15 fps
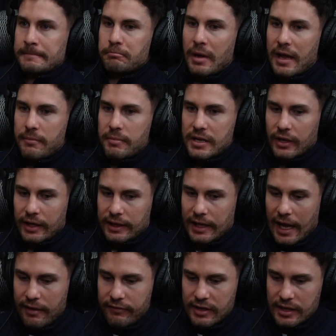maybe like
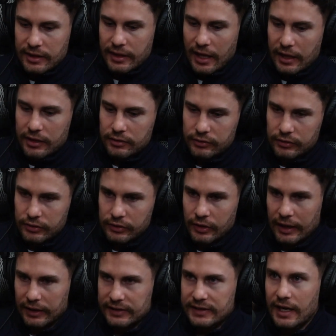having that
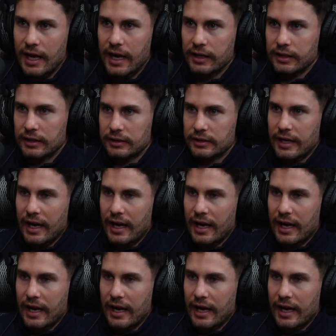like target